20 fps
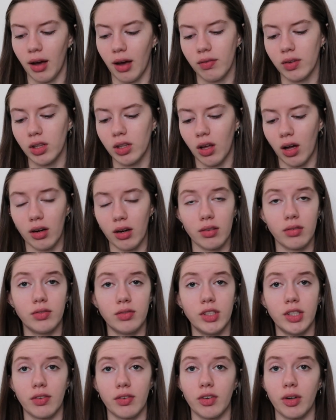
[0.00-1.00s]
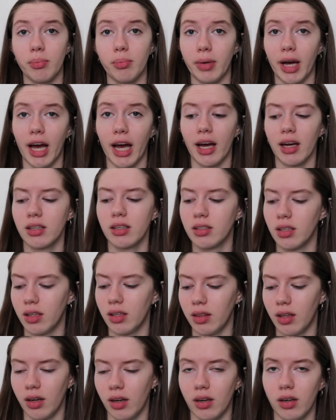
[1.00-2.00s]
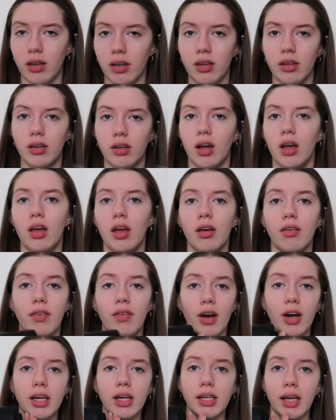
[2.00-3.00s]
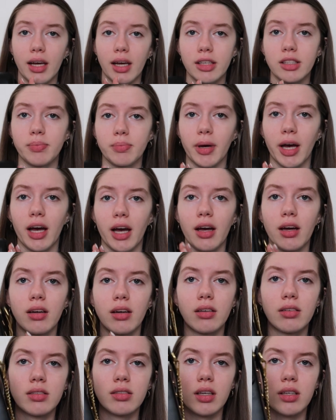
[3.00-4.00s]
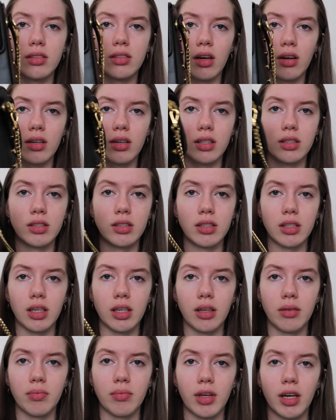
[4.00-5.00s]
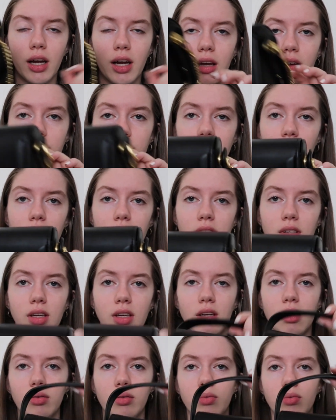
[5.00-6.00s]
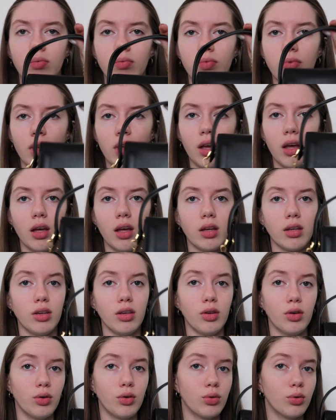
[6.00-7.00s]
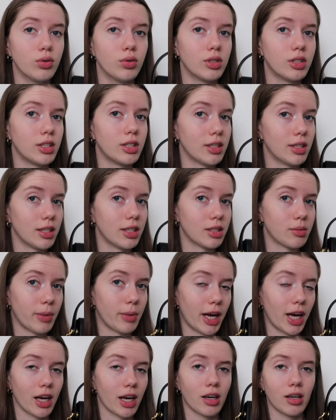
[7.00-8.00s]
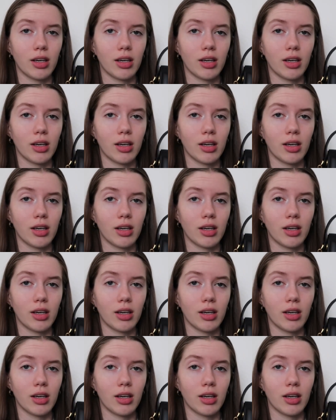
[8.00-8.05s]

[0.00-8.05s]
have a lot of different bags and they are very nice bags as y'all can see. And I have definitely used this bag